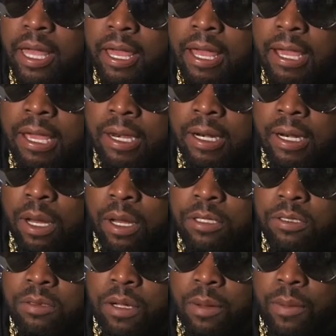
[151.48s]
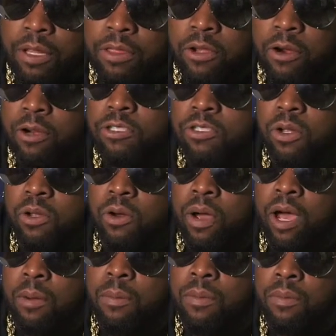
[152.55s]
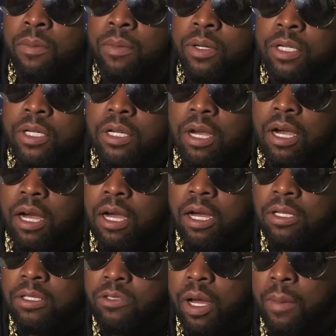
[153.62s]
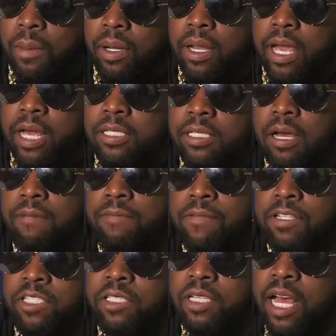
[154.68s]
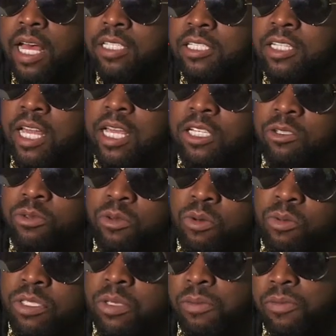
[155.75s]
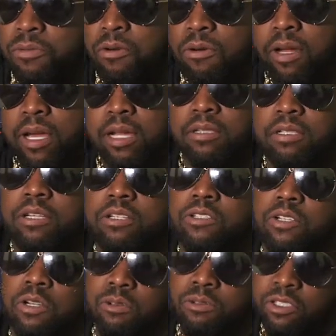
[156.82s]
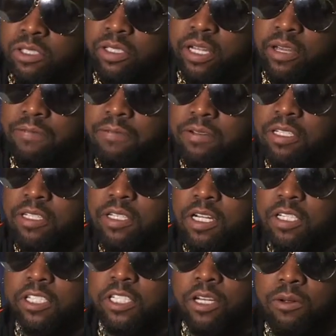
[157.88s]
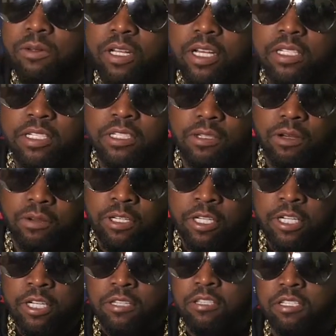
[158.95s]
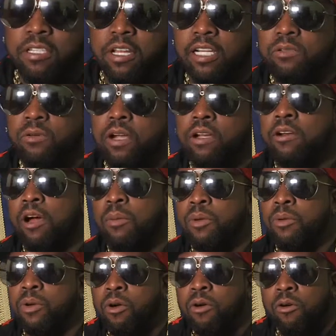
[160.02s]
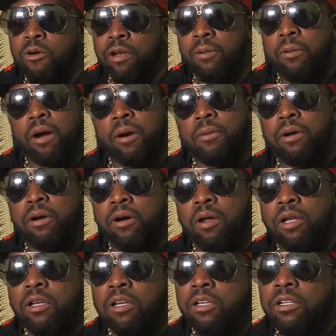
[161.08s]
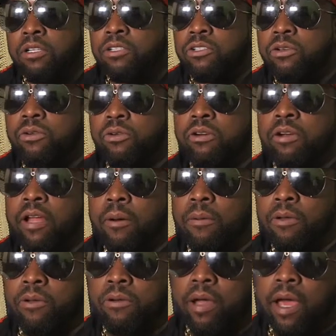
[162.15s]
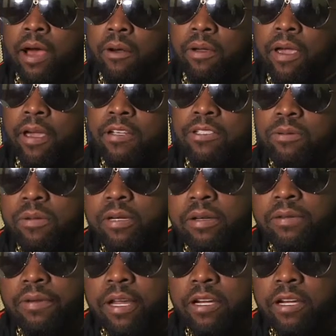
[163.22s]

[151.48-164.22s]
and uh, on my third solo album. Uh, dropped my last album, Vicious Lies and Dangerous Rumors, and before that, Sir Lucious Left Foot, Son of Chico Dusty. So this next record I'll be recording while we're on tour. Now we're doing the Outkast 20th